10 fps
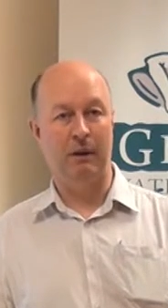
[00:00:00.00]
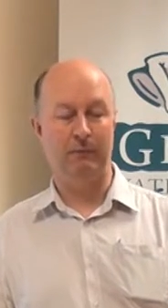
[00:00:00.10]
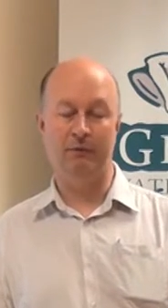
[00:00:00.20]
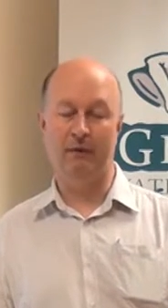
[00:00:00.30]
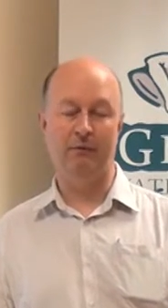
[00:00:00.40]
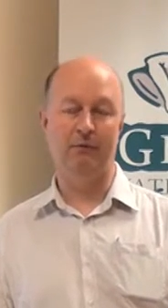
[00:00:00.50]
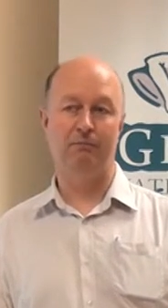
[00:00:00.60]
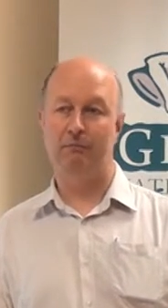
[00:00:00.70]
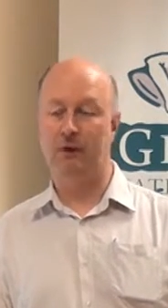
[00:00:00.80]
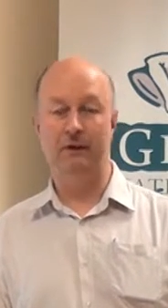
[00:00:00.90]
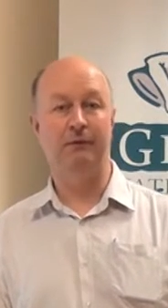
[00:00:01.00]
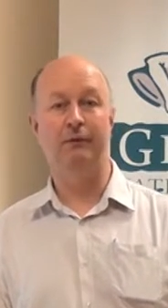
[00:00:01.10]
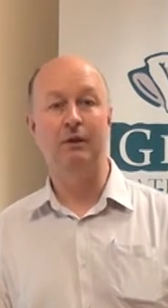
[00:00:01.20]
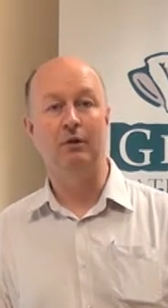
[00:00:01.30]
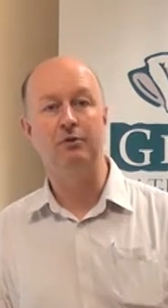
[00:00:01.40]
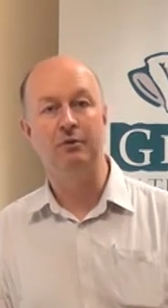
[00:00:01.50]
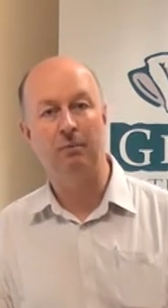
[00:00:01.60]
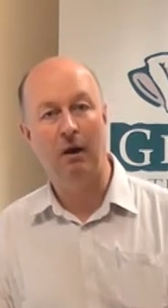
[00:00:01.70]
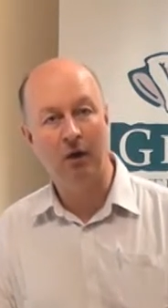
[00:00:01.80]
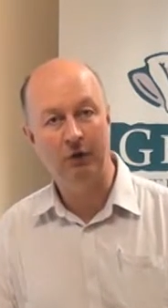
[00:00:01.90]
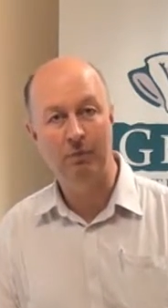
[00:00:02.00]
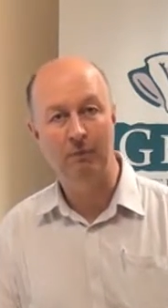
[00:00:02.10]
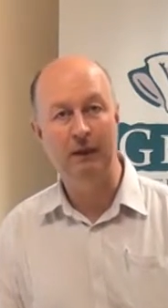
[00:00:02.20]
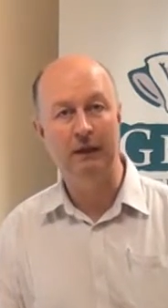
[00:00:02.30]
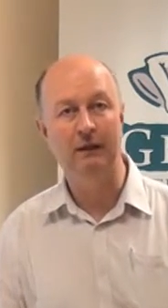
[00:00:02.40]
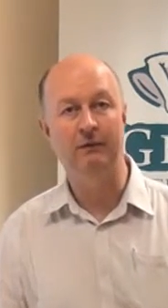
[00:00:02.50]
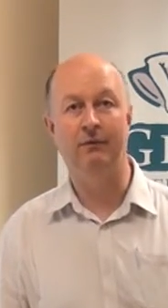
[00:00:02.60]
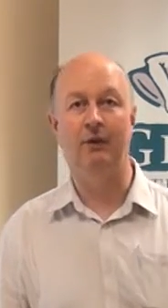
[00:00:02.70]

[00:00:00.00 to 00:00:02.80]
perhaps around say 300 parts per million,